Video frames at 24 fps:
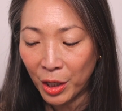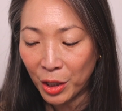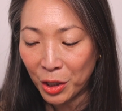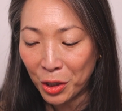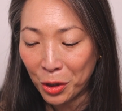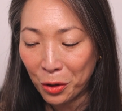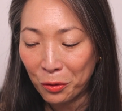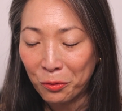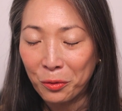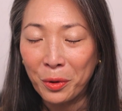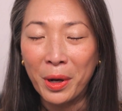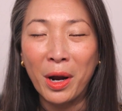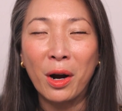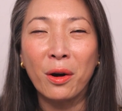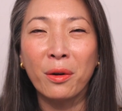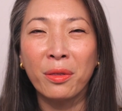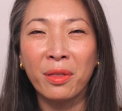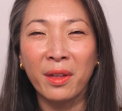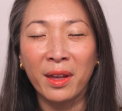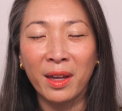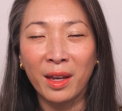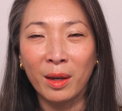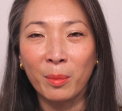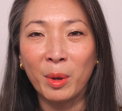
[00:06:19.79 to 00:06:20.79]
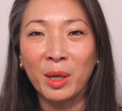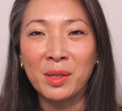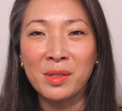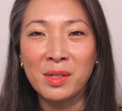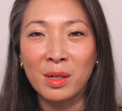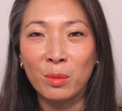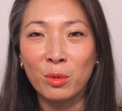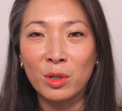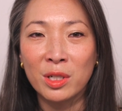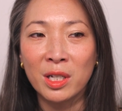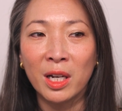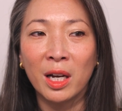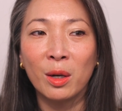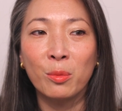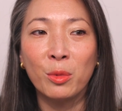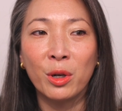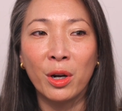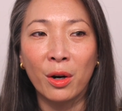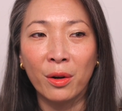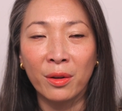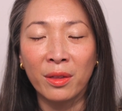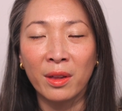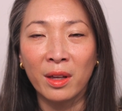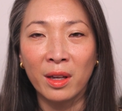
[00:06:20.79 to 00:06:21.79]
you know, if we are thinking about summertime,
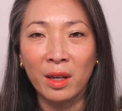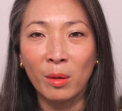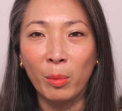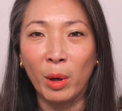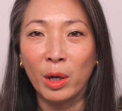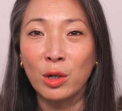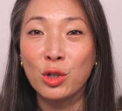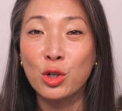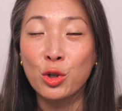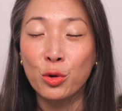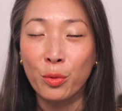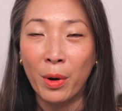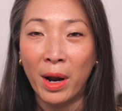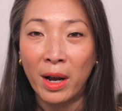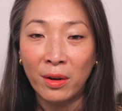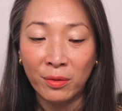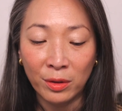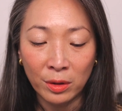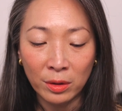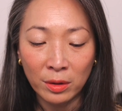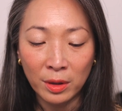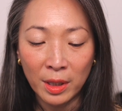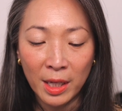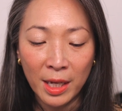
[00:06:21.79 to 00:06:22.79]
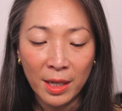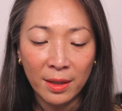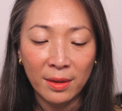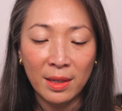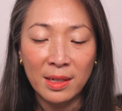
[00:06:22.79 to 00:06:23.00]
we are thinking about travel.